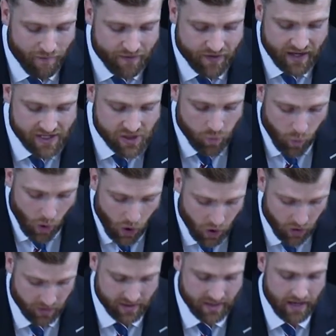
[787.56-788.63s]
of this
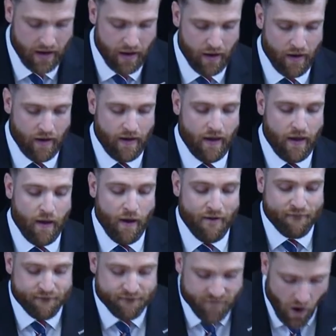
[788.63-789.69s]
world,
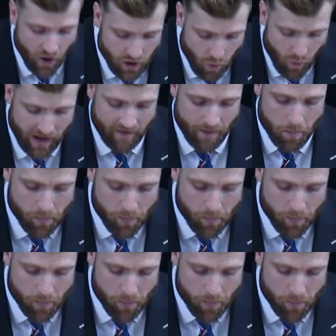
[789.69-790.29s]
following